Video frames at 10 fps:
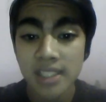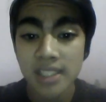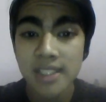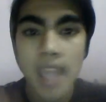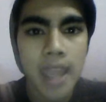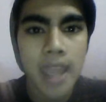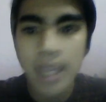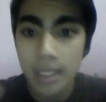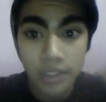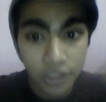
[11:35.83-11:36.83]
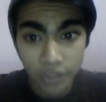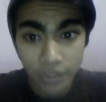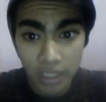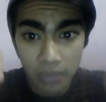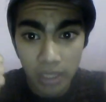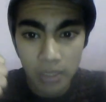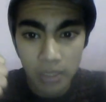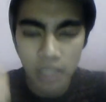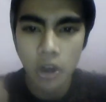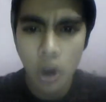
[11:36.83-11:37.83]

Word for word: just can totally make better.